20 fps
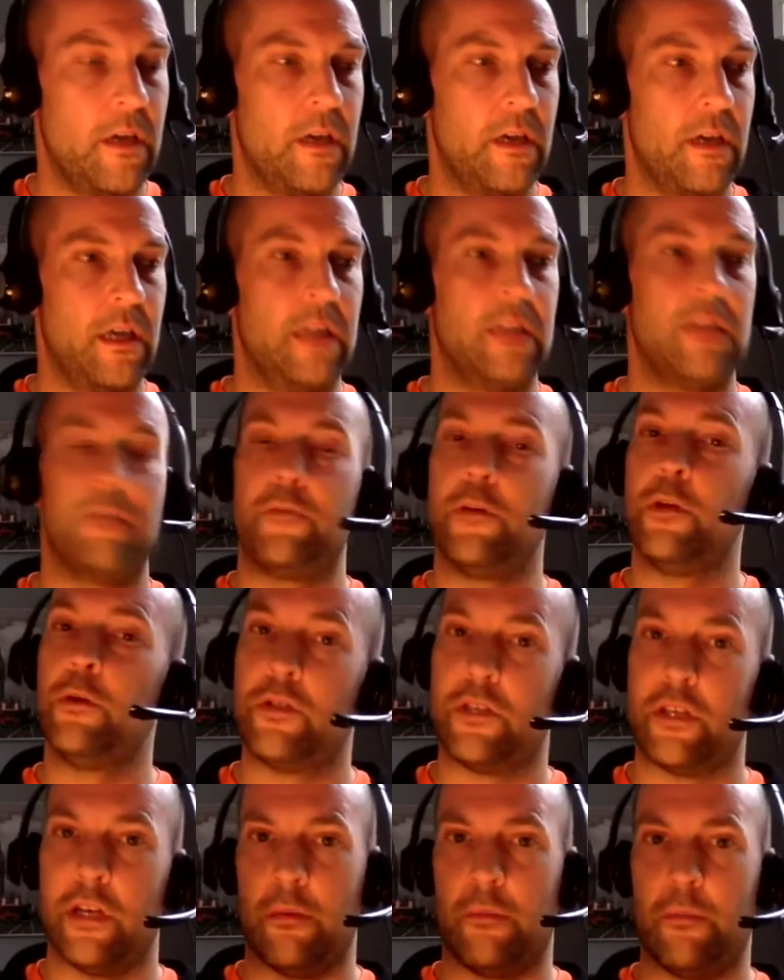in the
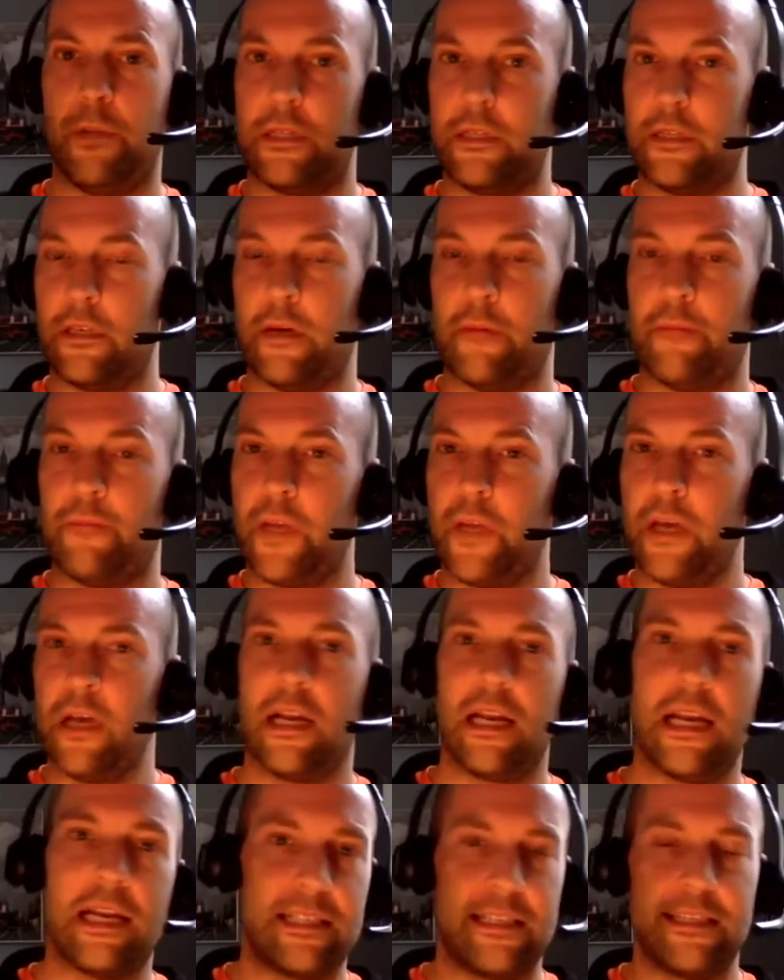future. But
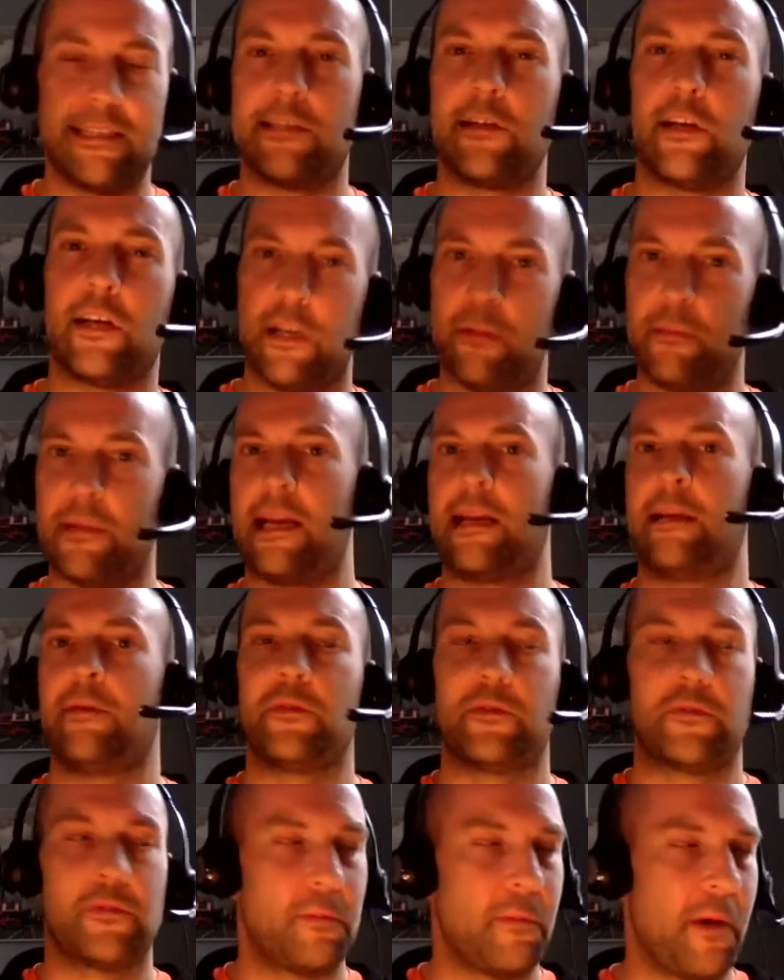let's just look at the
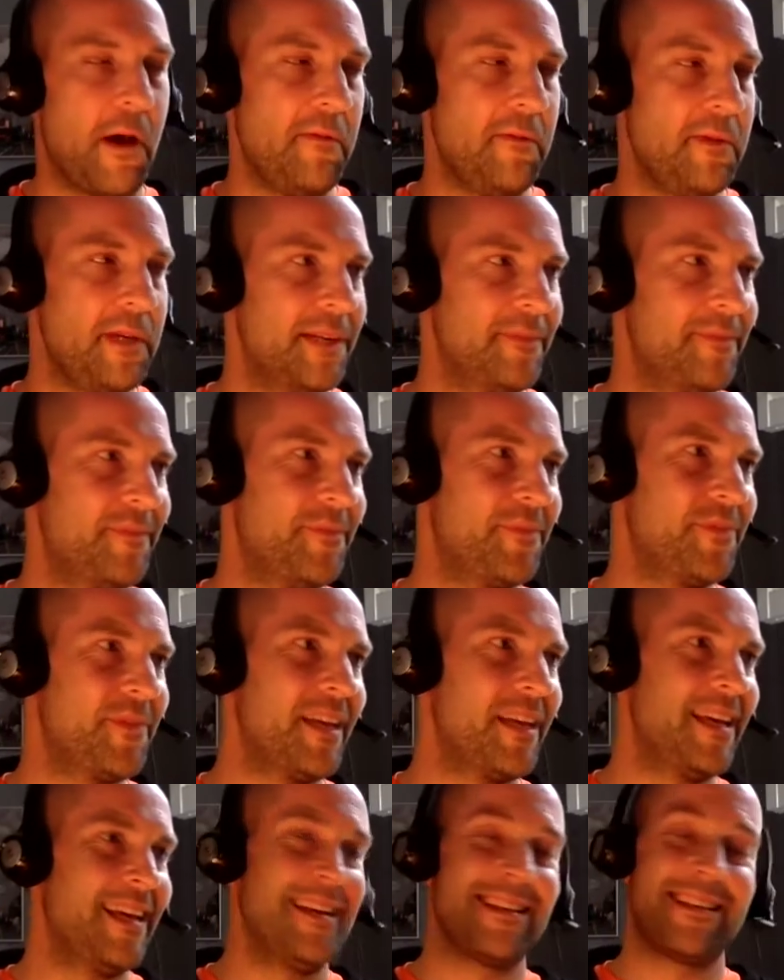millennials for the moment.
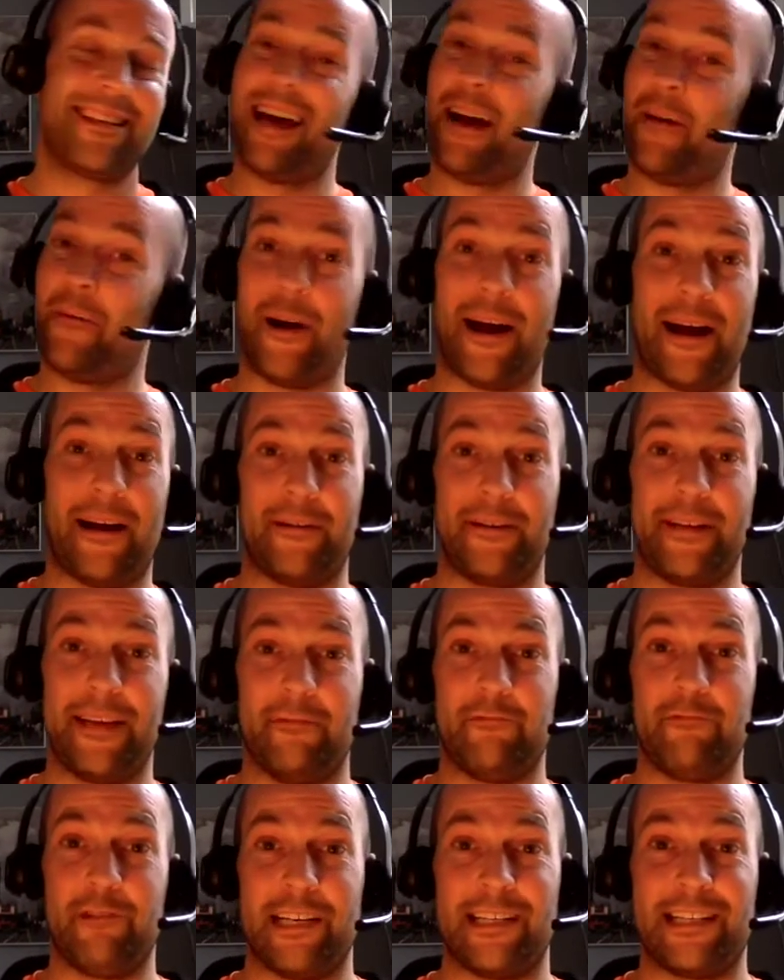So wow, yeah,
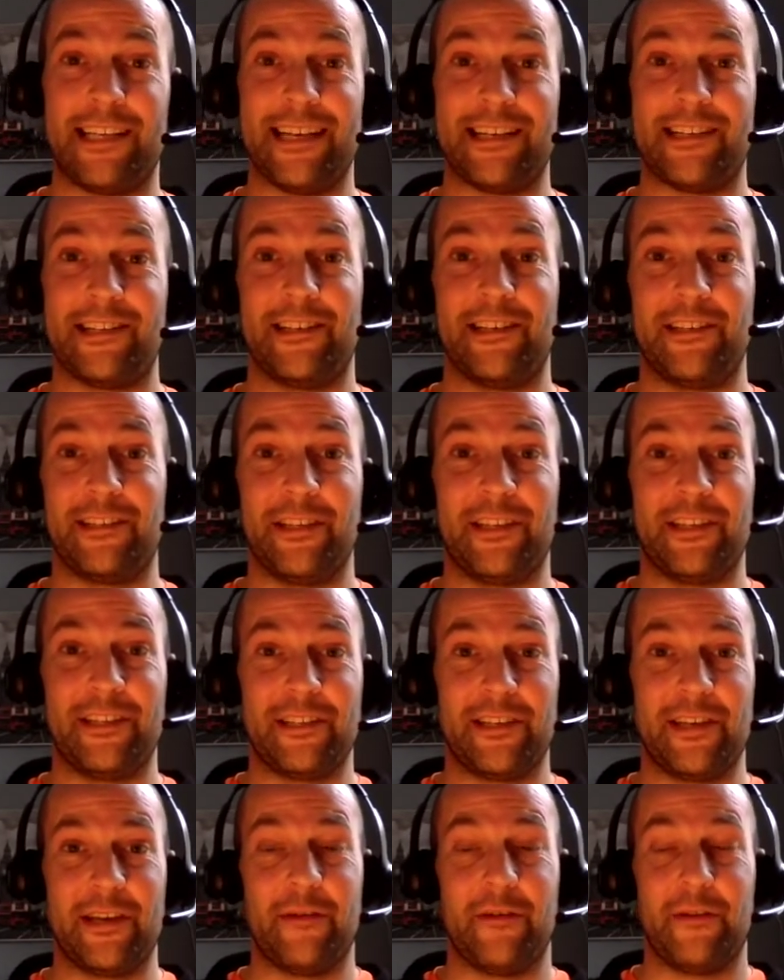rich session, as you can
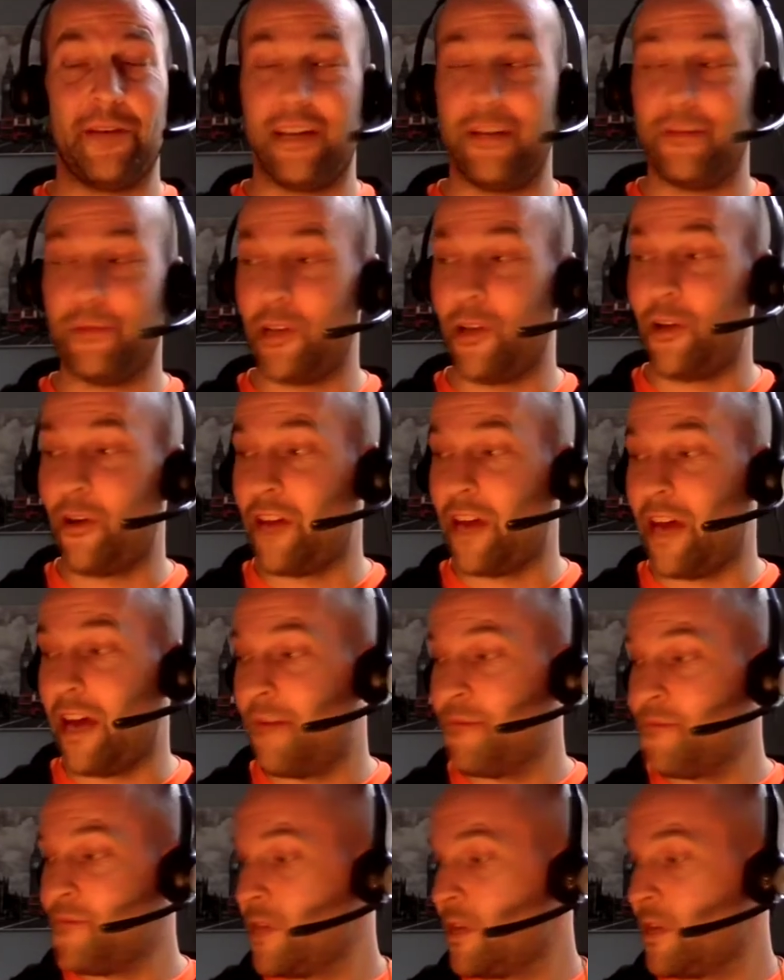tell. Yeah, there's a lot there.